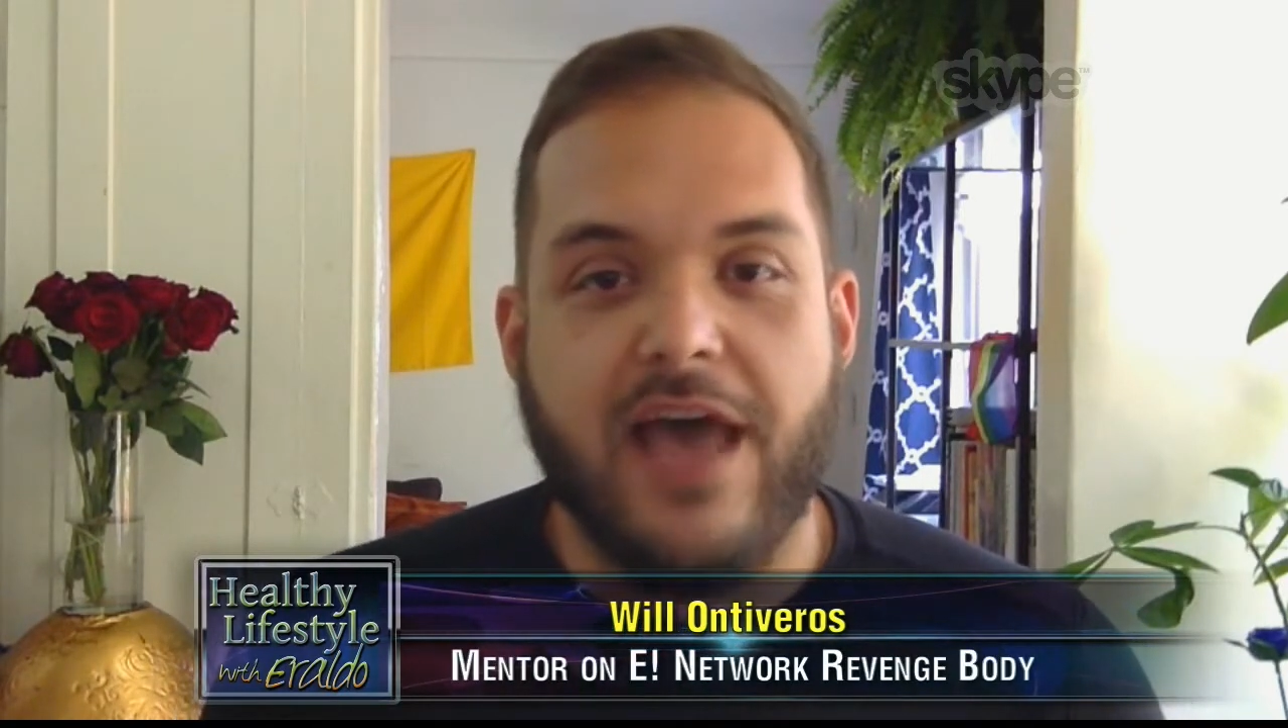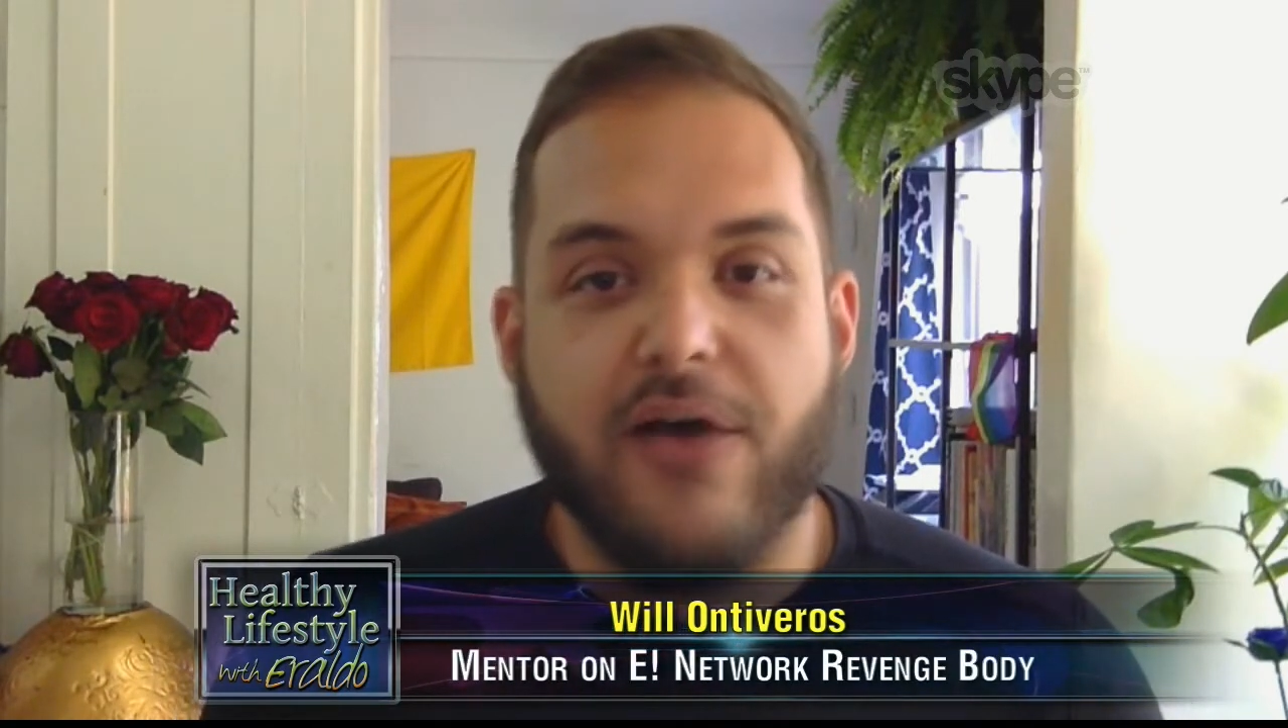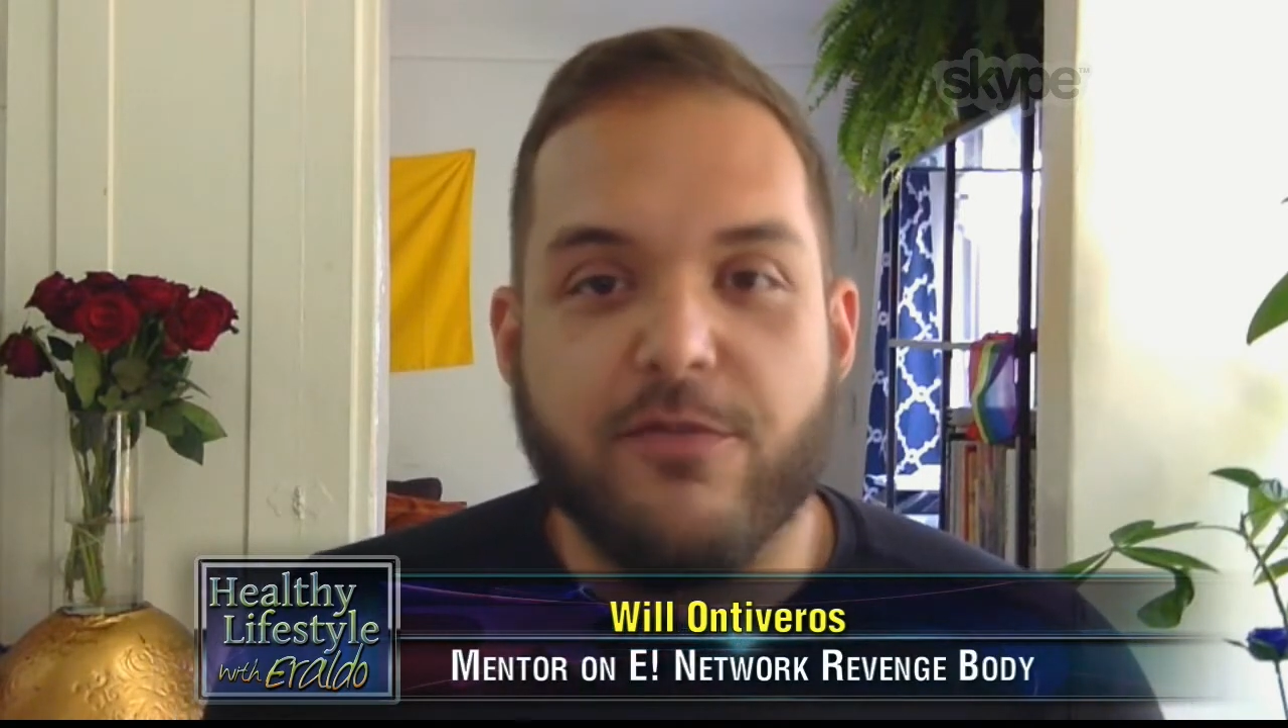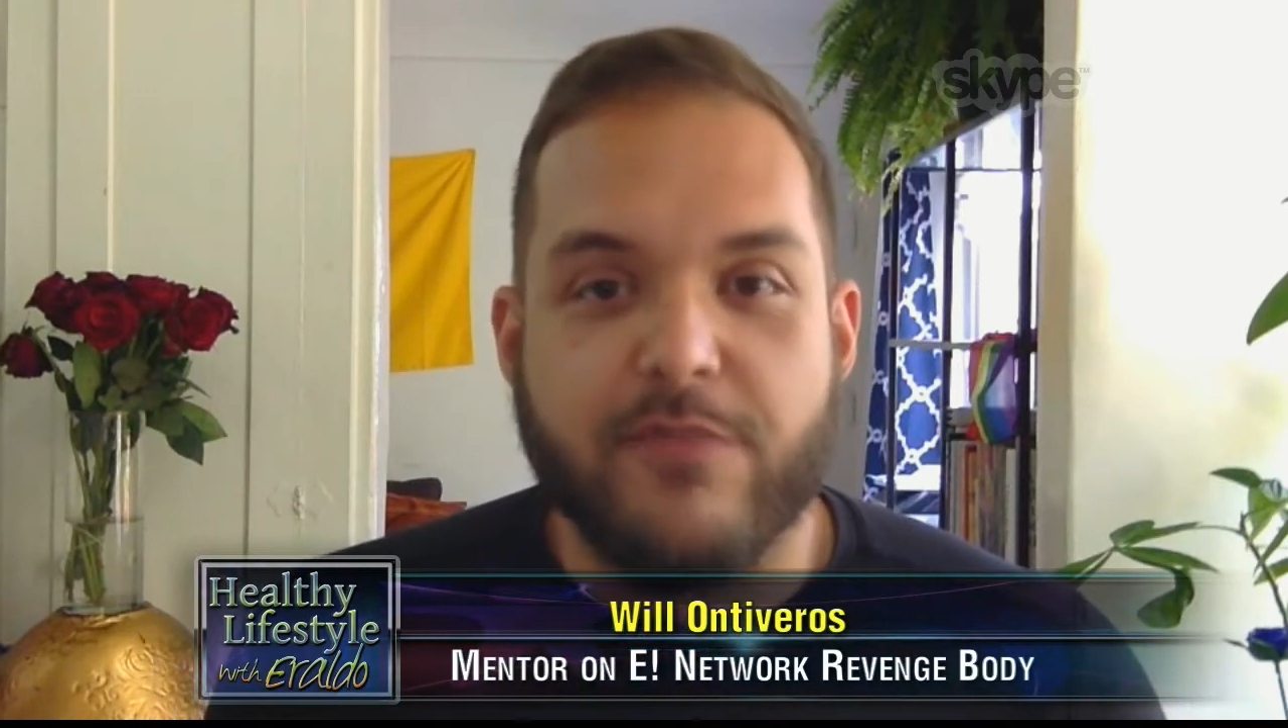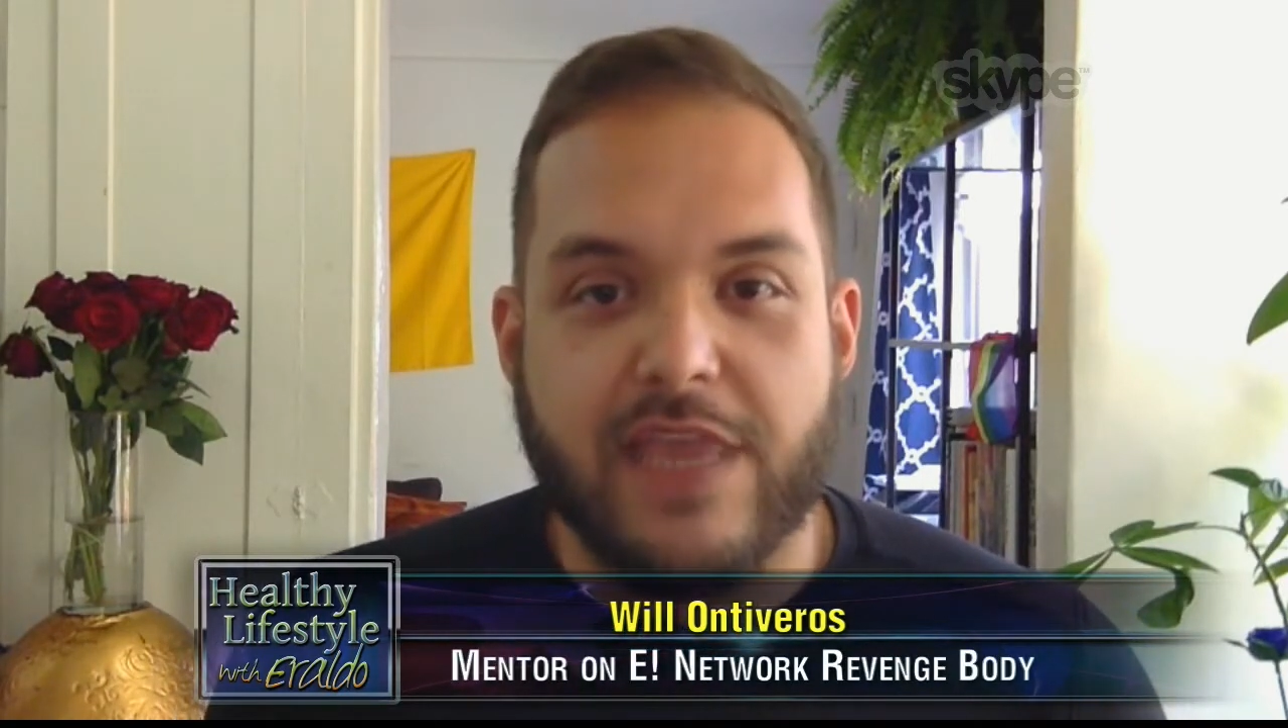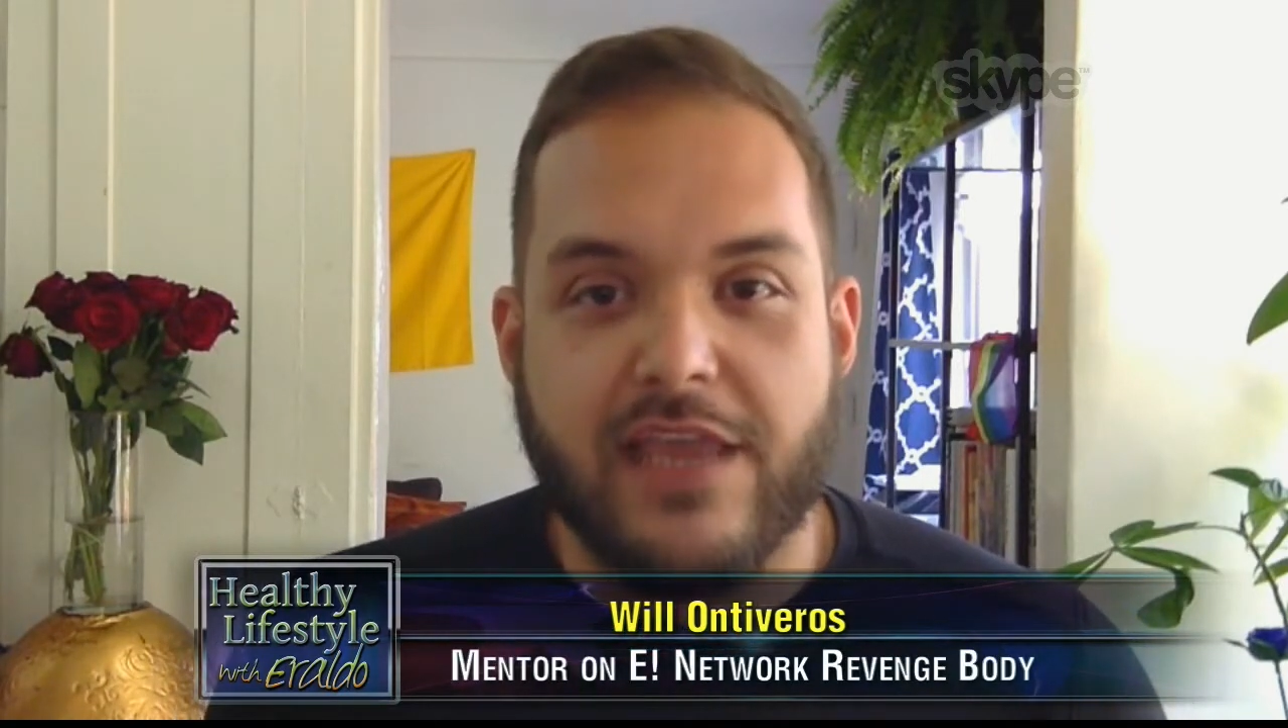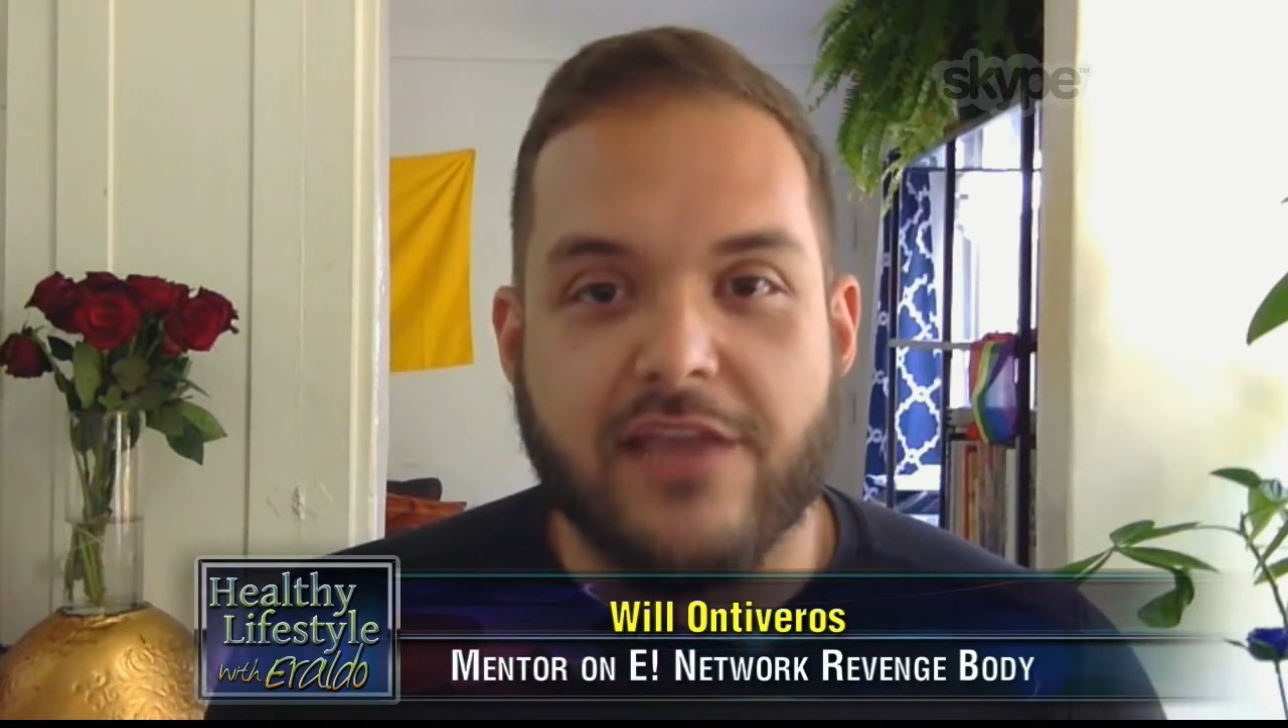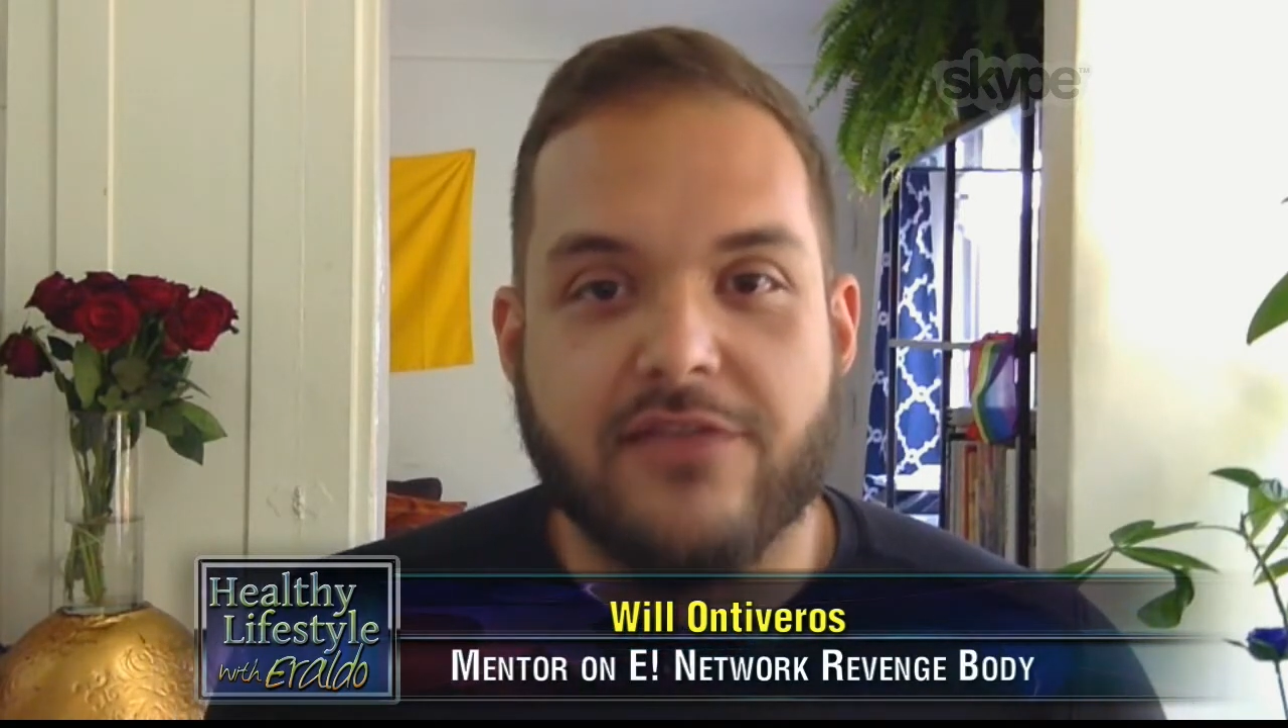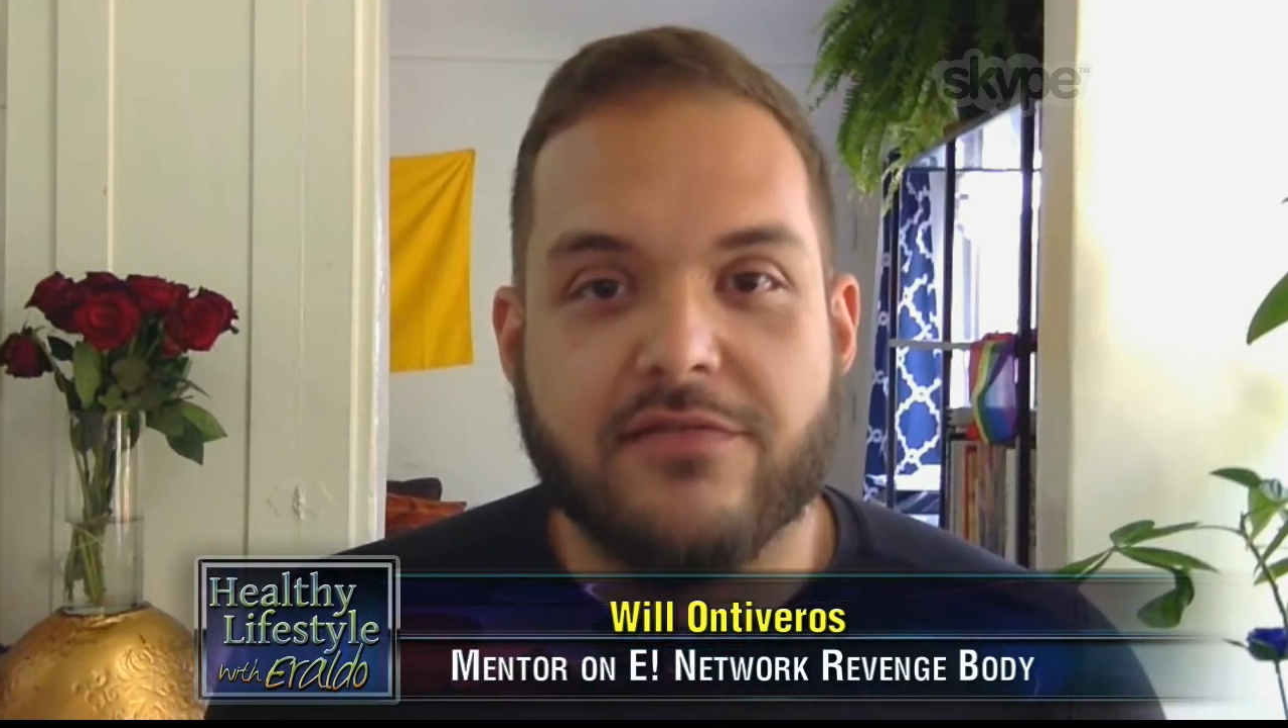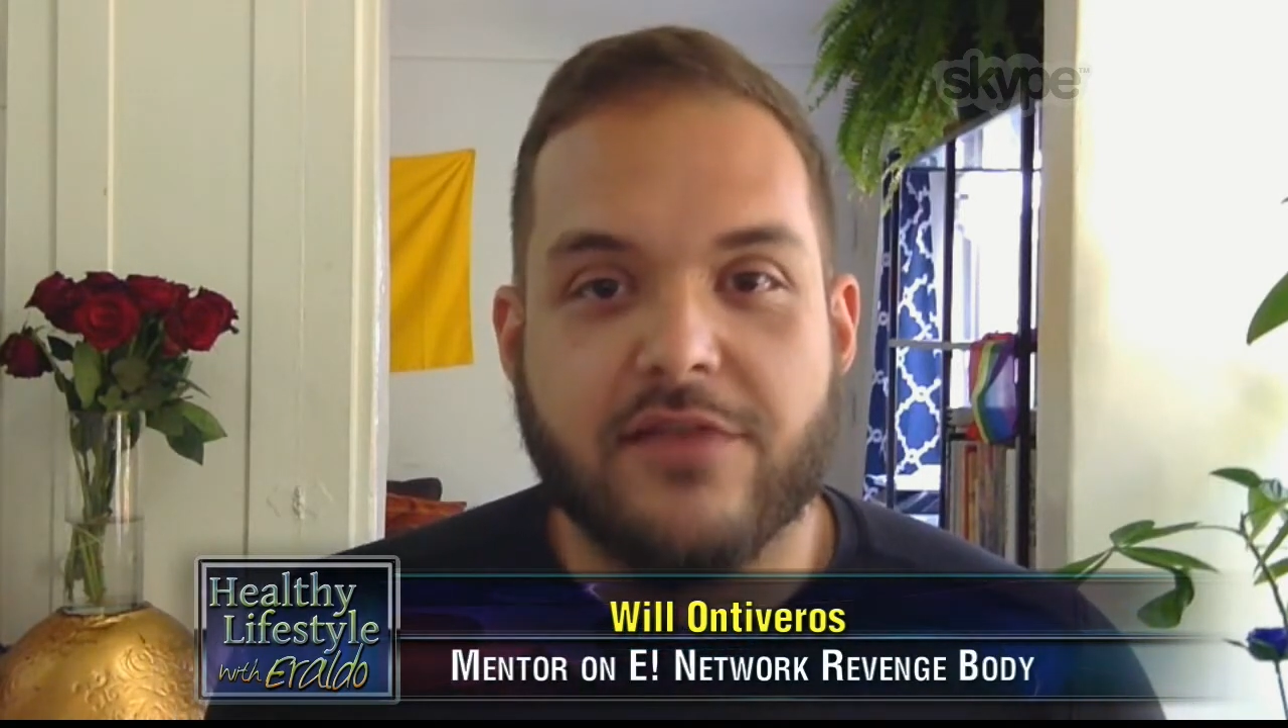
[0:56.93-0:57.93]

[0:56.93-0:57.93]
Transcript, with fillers: help me